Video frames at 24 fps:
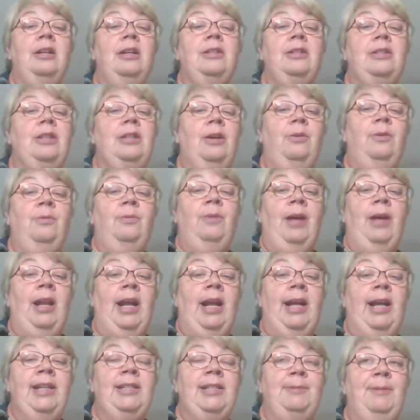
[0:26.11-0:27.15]
So when
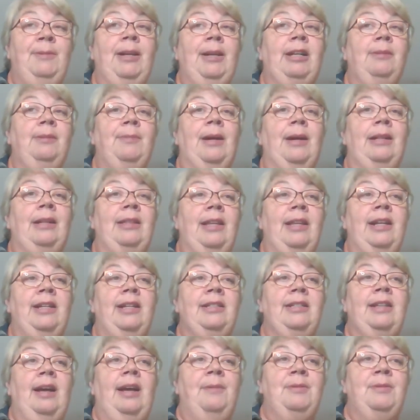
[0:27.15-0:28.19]
I speak about
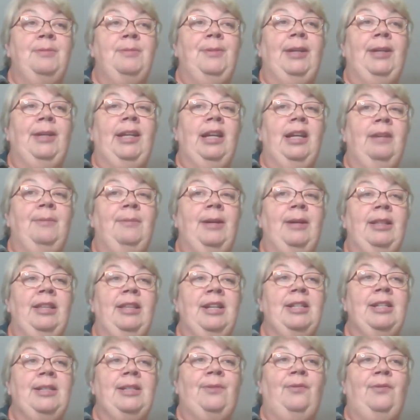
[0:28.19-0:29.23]
things, I'm speaking about
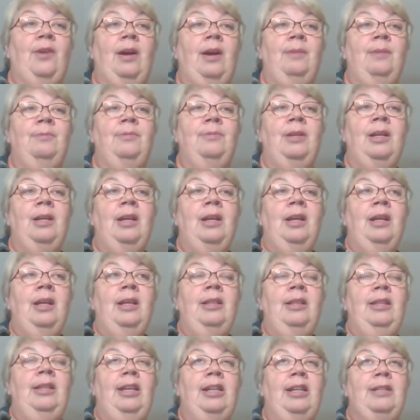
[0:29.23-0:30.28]
things from
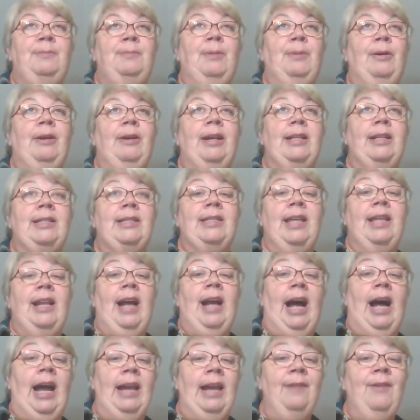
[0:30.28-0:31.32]
the experience that
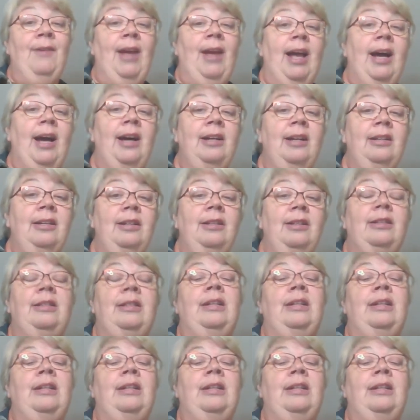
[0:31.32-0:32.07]
I have had,